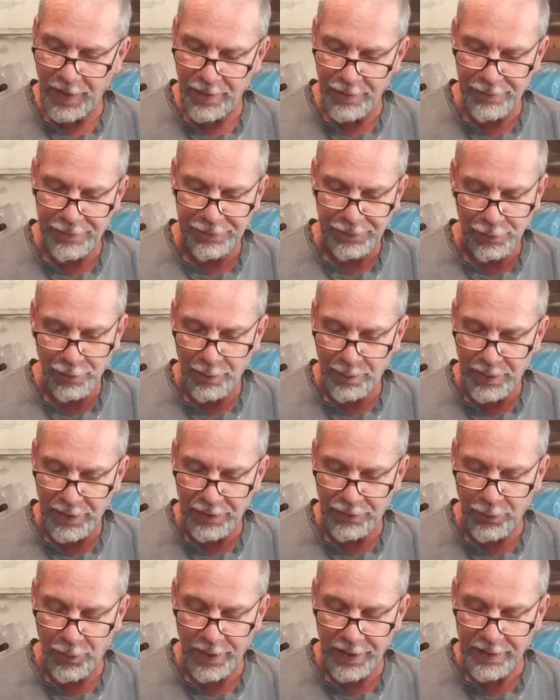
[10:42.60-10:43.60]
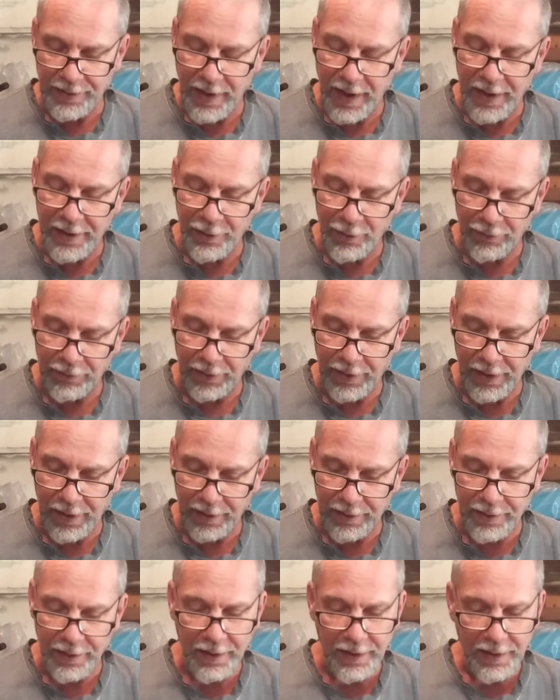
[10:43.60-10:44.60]
flew a B-29
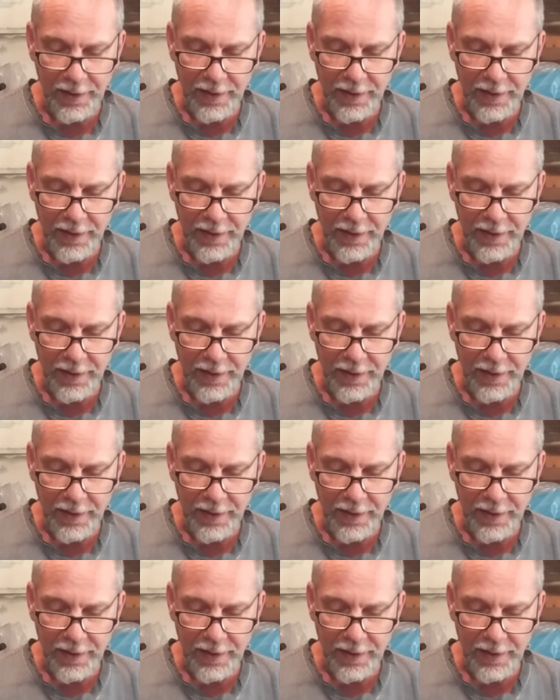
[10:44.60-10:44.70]
overhead